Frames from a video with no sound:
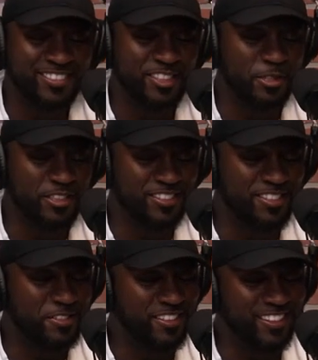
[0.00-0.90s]
You just
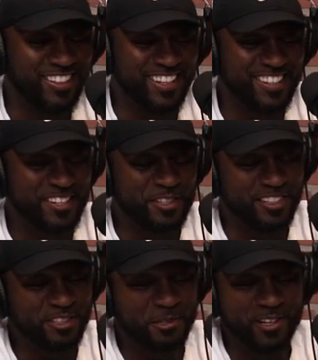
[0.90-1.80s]
like
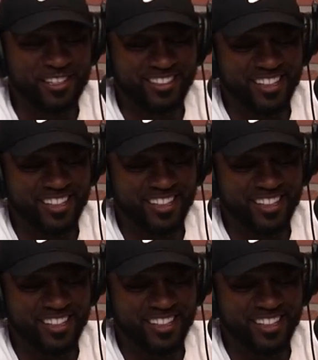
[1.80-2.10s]
it's crazy.